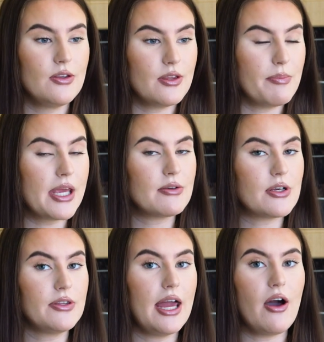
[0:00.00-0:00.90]
The meals
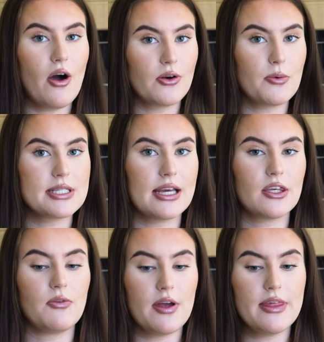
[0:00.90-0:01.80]
on there aren't always
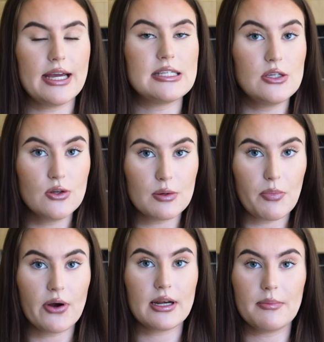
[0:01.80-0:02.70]
accurate, and that is another
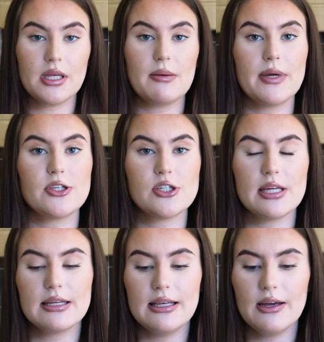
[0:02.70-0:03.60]
point I'm going to mention
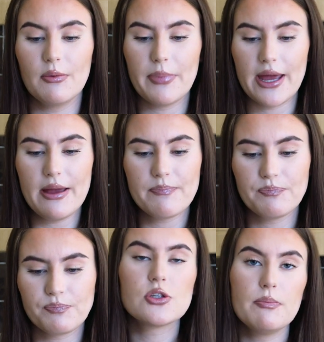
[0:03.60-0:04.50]
in a little bit.
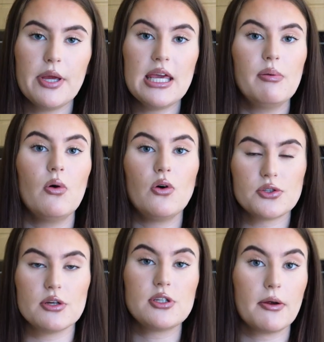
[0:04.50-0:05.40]
Some people
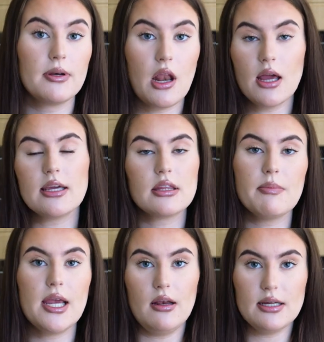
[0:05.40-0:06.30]
also don't like the
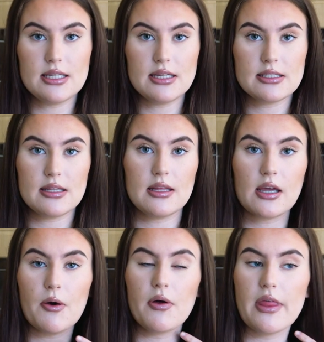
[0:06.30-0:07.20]
meal ideas that they
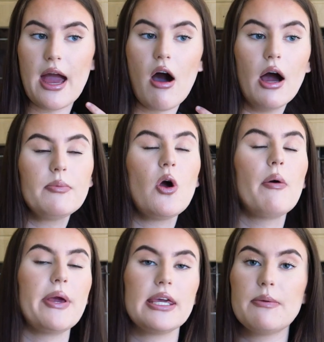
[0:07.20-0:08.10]
go on there. I'm
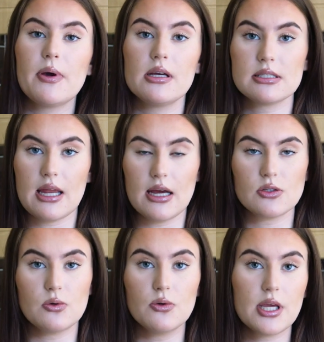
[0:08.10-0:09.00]
not a picky person
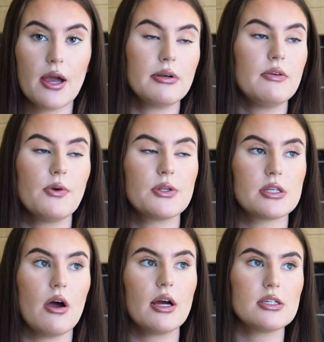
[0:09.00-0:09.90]
at all. The only foods
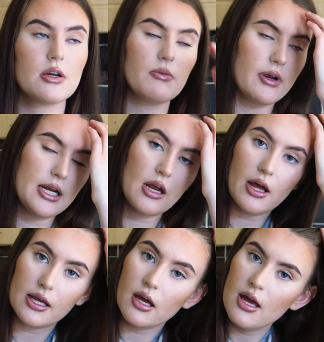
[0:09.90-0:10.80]
that I don't really
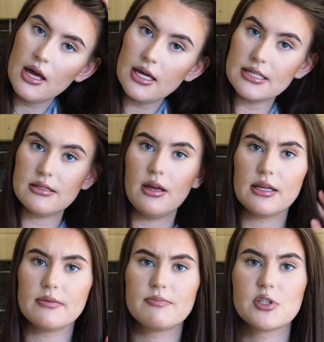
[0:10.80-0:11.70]
like is
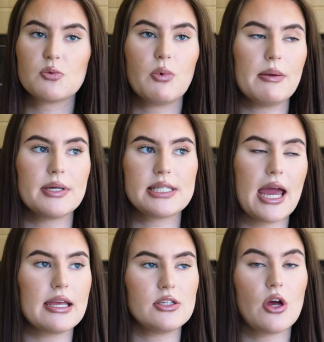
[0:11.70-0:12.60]
like sweet
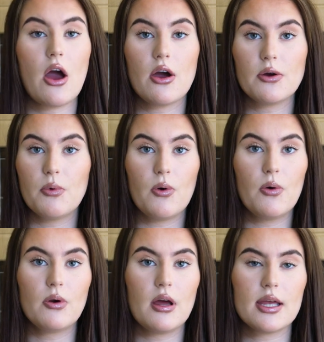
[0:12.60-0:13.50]
potato
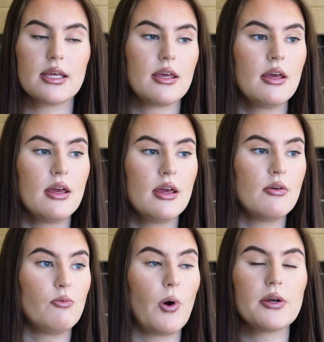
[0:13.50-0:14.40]
or like
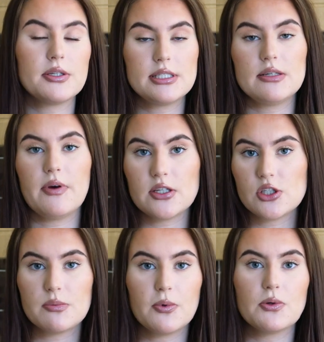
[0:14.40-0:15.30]
roasted
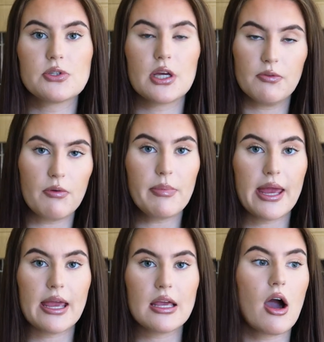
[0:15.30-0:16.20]
vegetables. So for
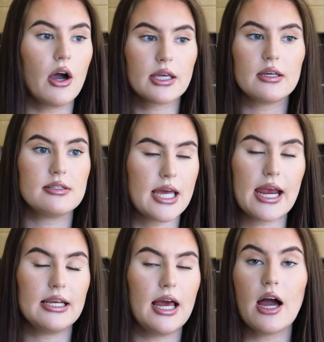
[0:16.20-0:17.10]
me, I can
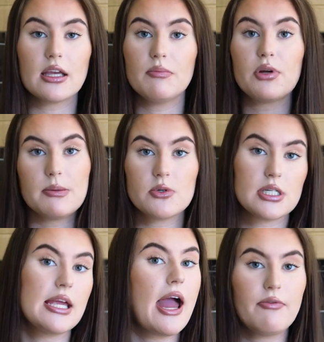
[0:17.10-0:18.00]
tailor, I can pretty
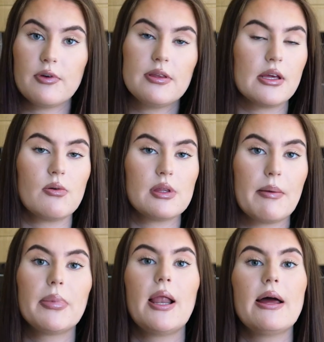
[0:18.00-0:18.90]
much eat everything on
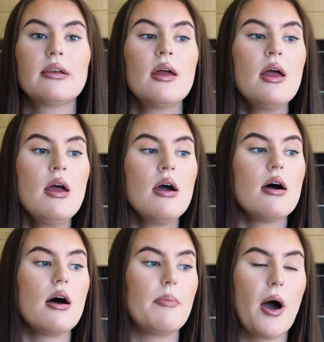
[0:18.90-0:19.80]
that plan,
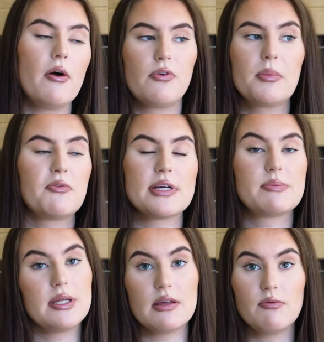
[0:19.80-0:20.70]
apart from a
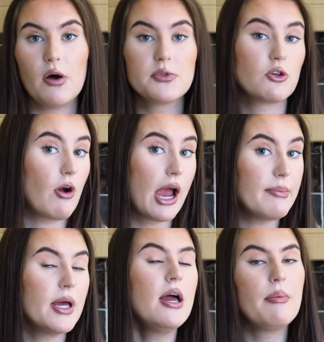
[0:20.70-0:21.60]
recipe that involves
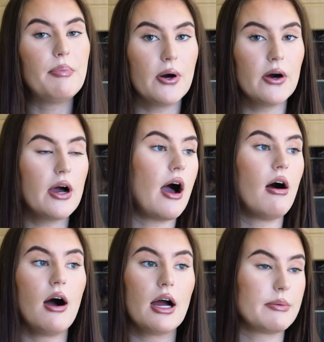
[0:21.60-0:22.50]
crab, but
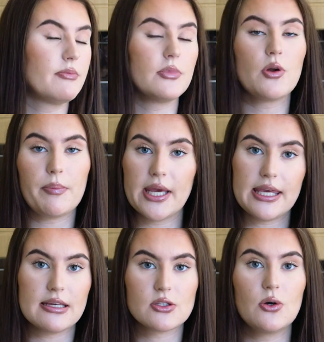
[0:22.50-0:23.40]
I'm not
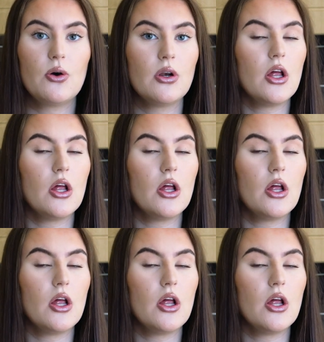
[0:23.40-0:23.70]
picky at all.